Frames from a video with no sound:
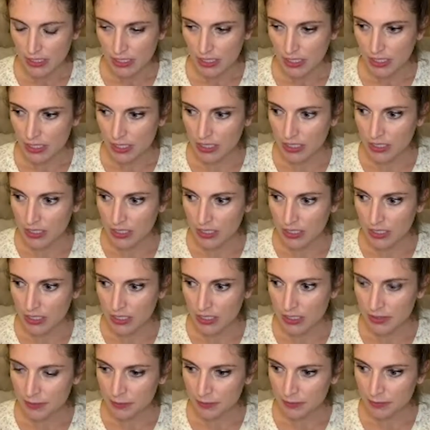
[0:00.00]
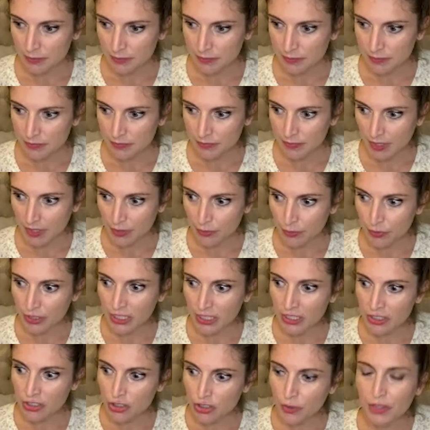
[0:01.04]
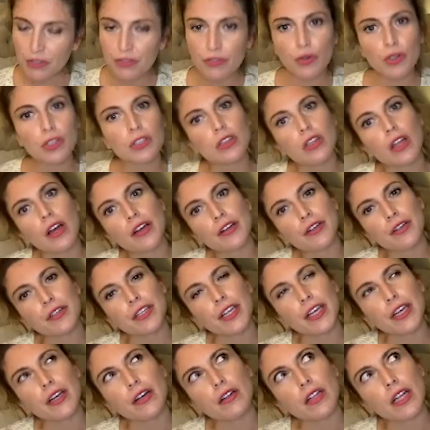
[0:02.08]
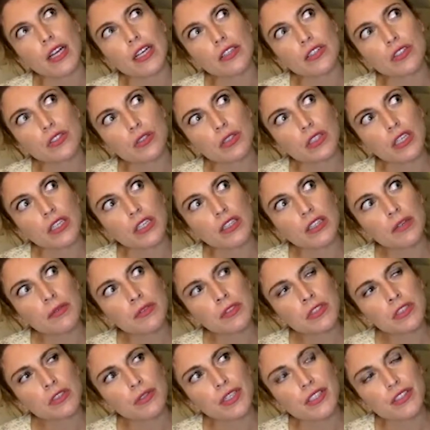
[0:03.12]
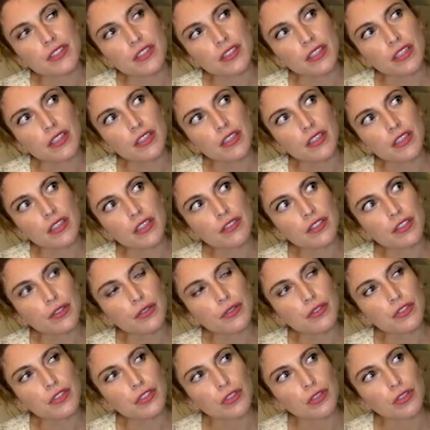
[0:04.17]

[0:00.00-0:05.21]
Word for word: Um, I really enjoyed Fort Lauderdale, actually. That was a great city to go to